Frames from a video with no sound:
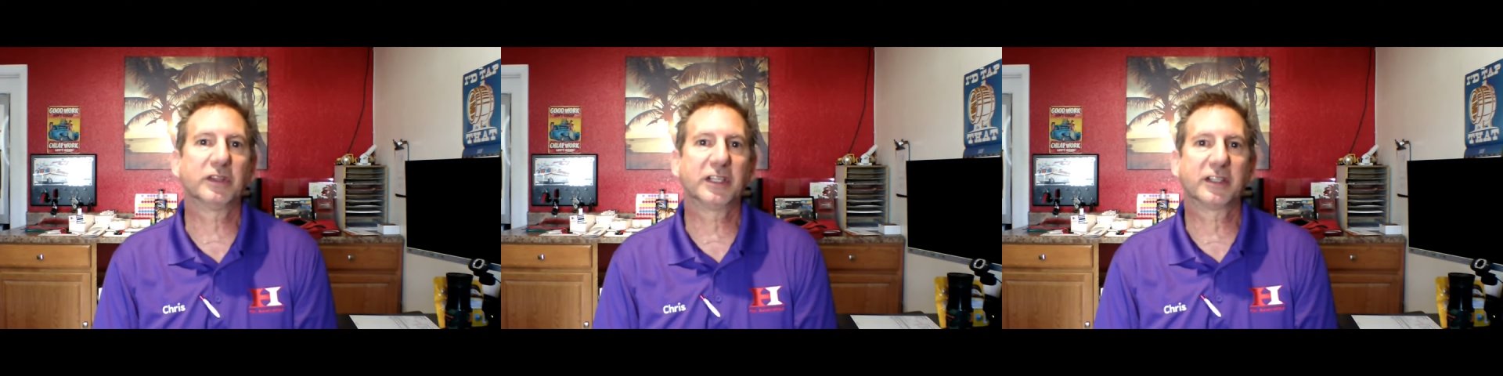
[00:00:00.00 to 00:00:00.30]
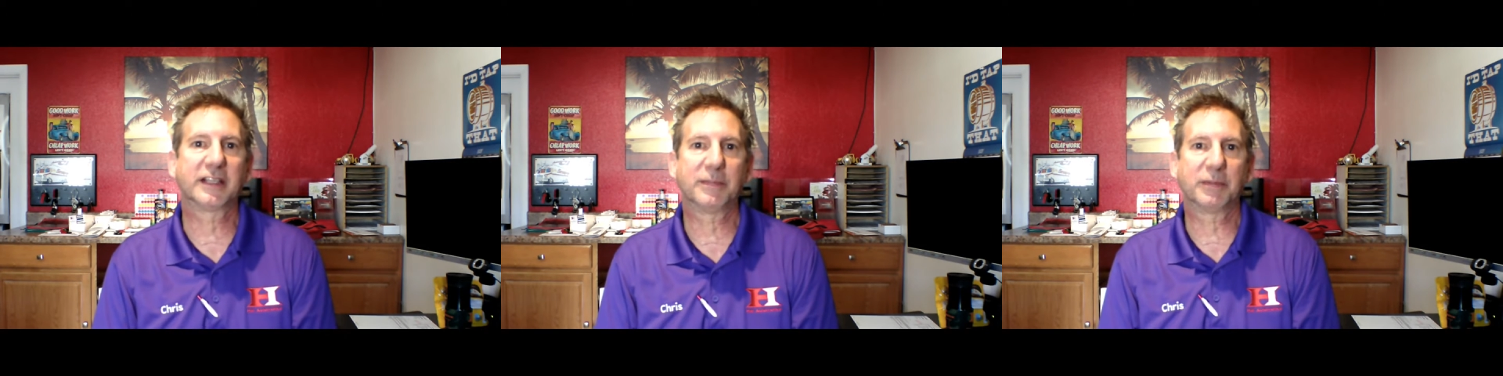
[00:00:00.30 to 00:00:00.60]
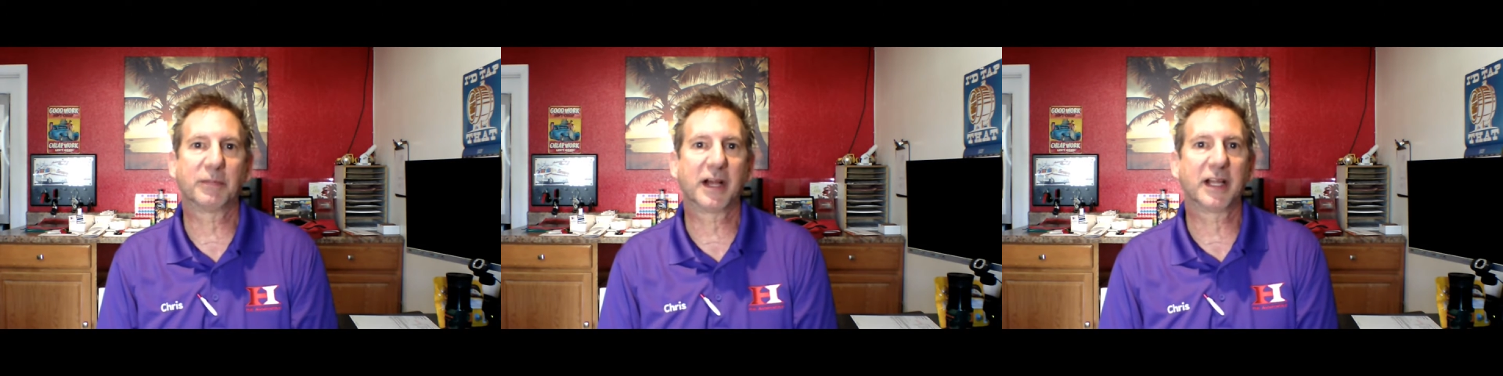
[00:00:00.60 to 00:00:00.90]
thing to keep
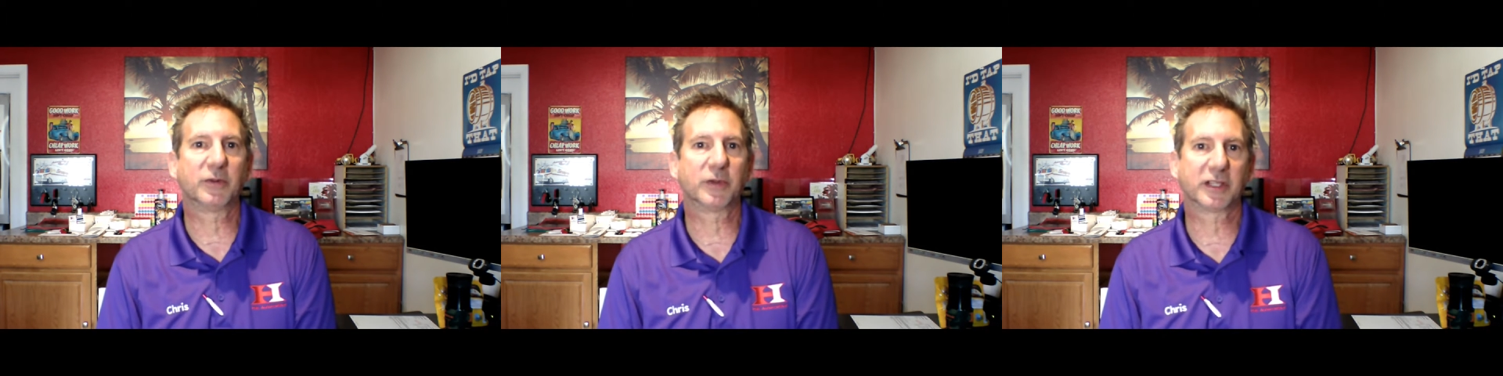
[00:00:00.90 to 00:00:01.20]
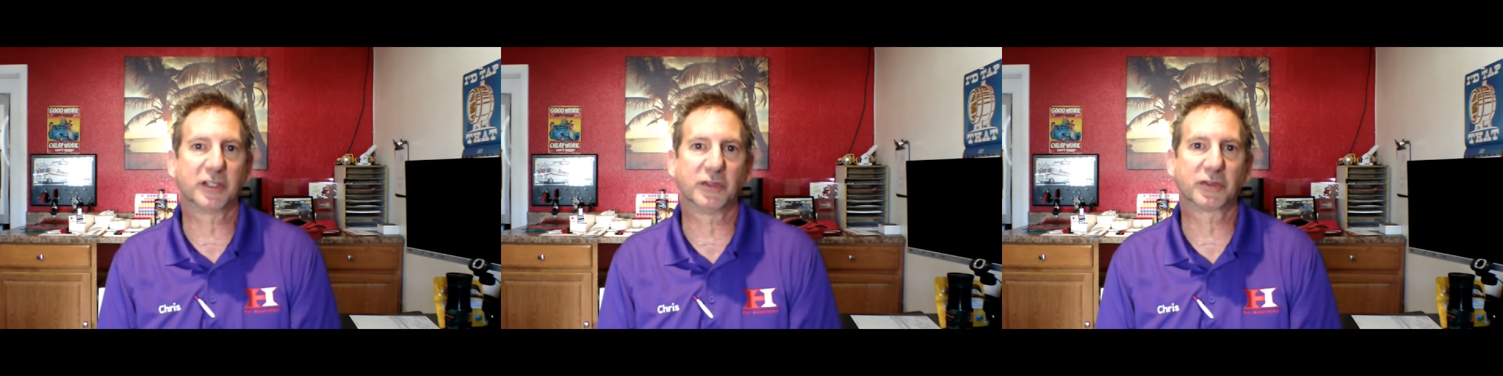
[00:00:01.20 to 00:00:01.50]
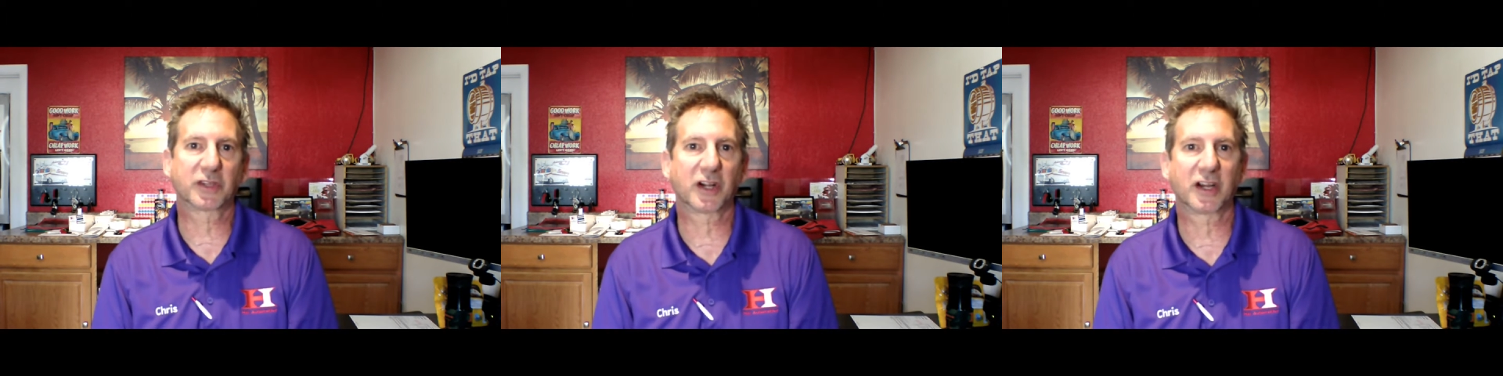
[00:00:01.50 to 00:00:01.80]
in mind with a
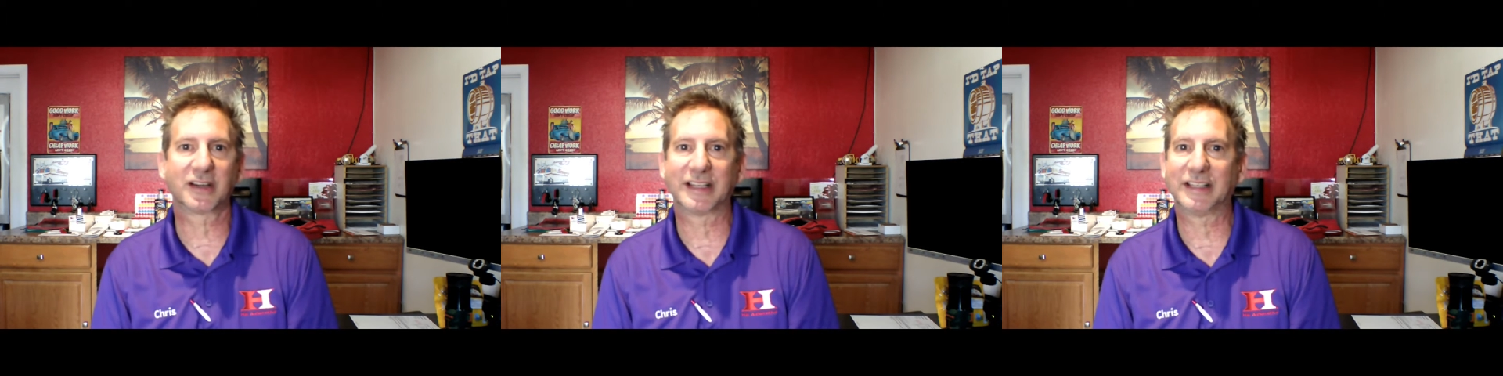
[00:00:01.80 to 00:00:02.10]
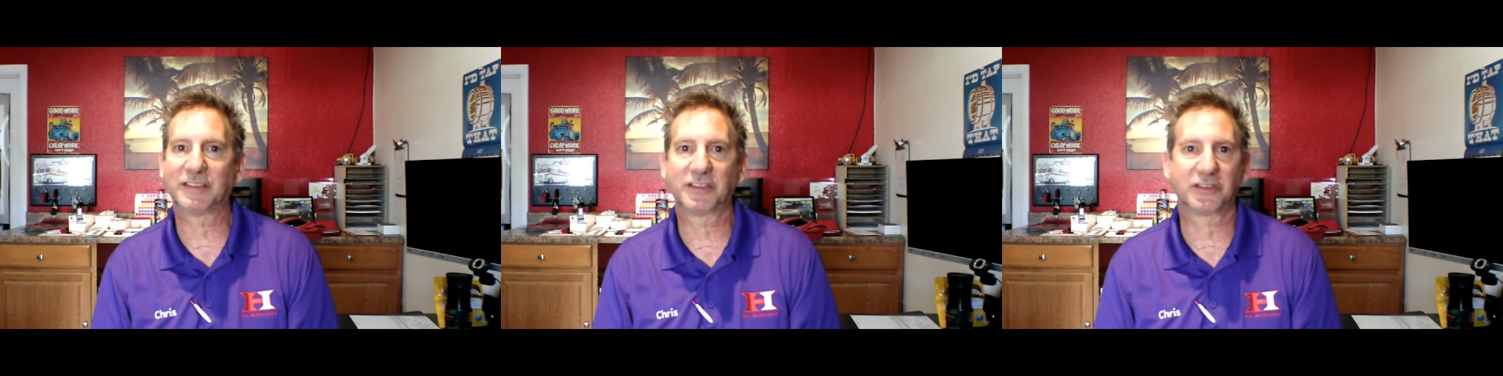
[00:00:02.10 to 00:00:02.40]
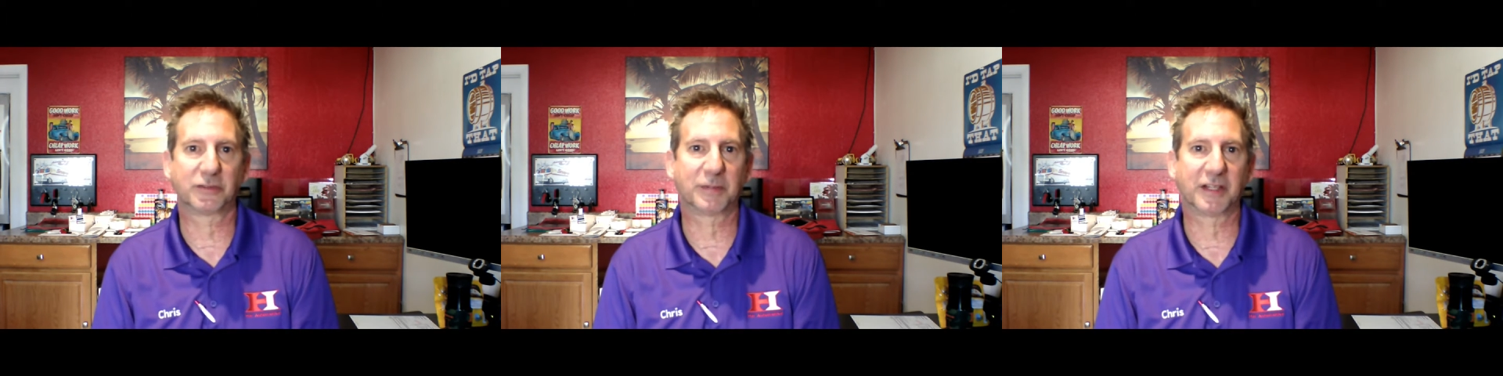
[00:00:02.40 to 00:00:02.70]
used car is the
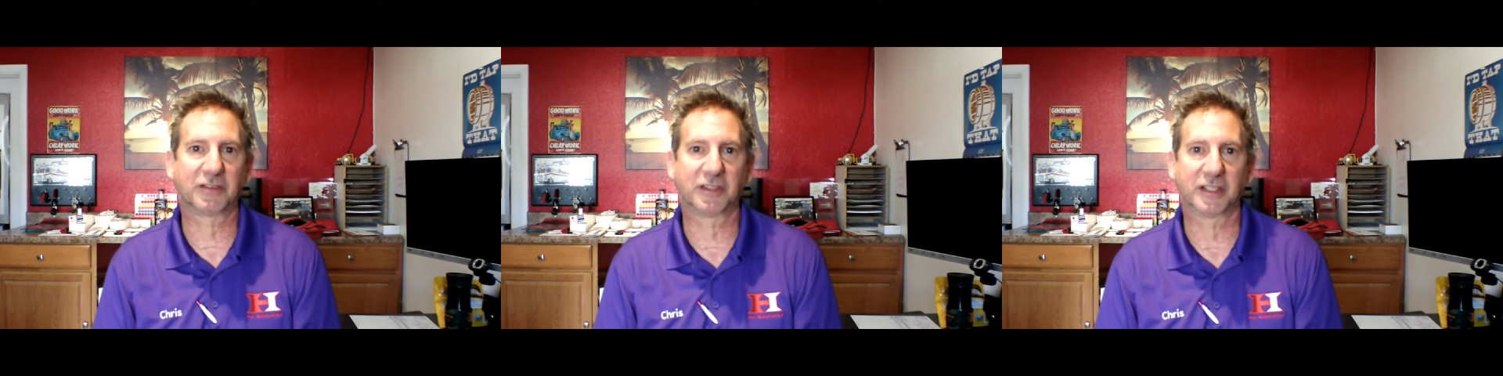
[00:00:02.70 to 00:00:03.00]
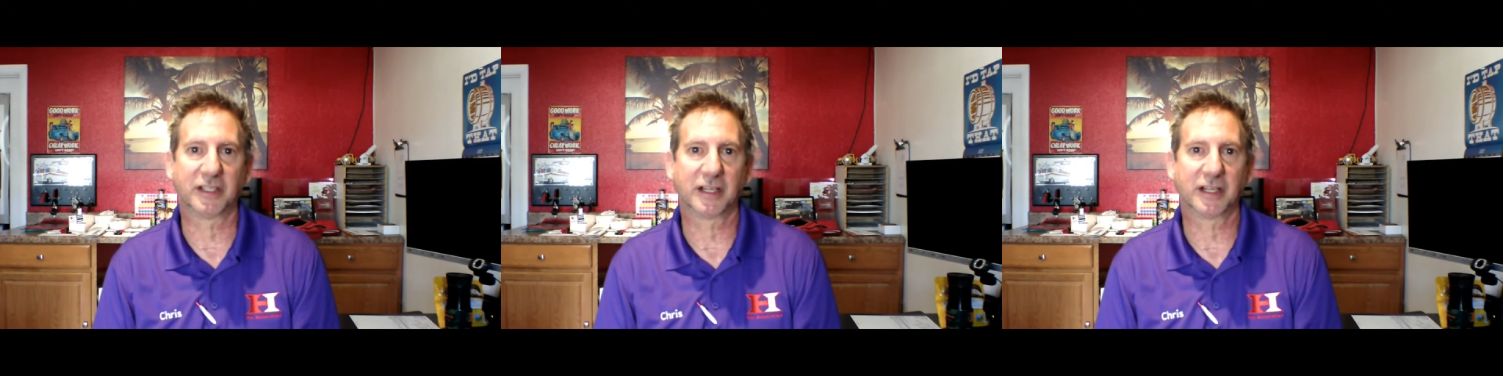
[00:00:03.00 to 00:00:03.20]
suspension.